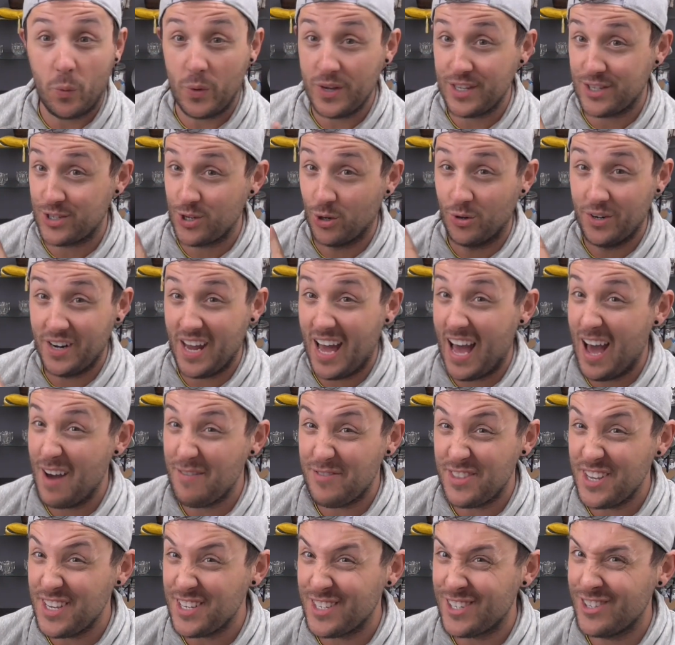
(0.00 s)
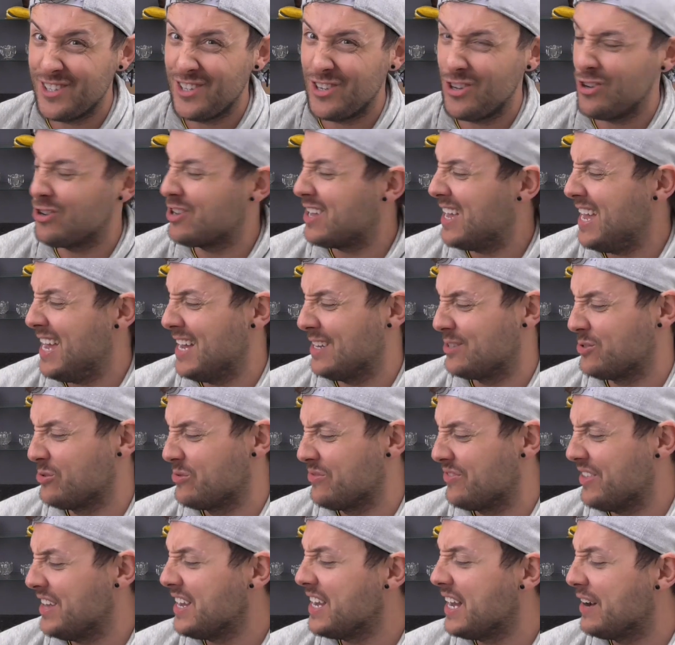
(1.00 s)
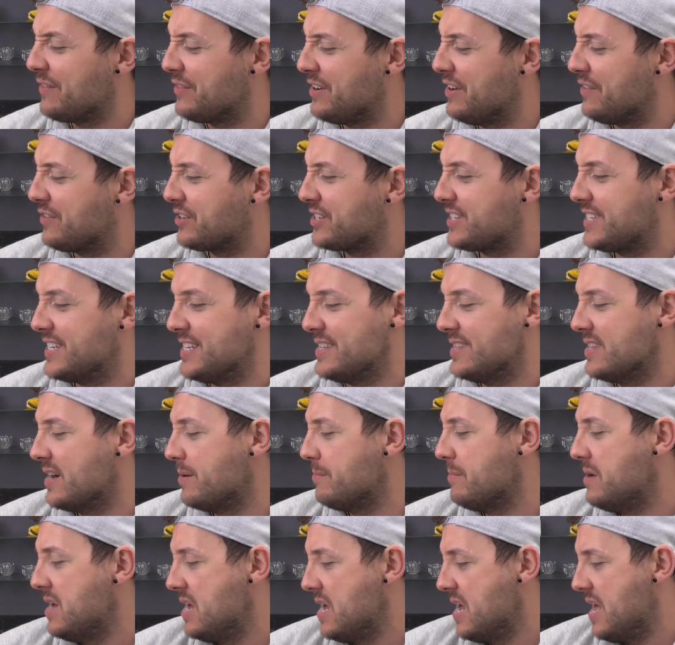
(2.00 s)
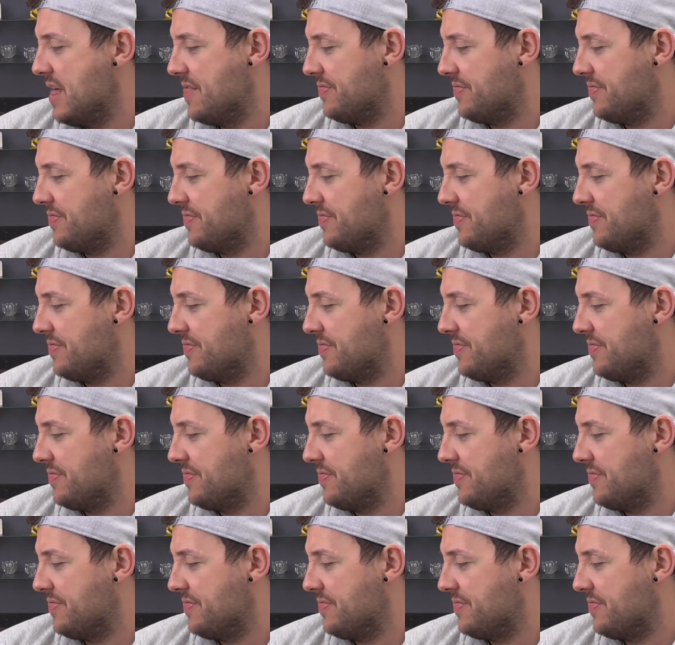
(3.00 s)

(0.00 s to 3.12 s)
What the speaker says: We don't have these in the UK, I don't think. I've never seen them.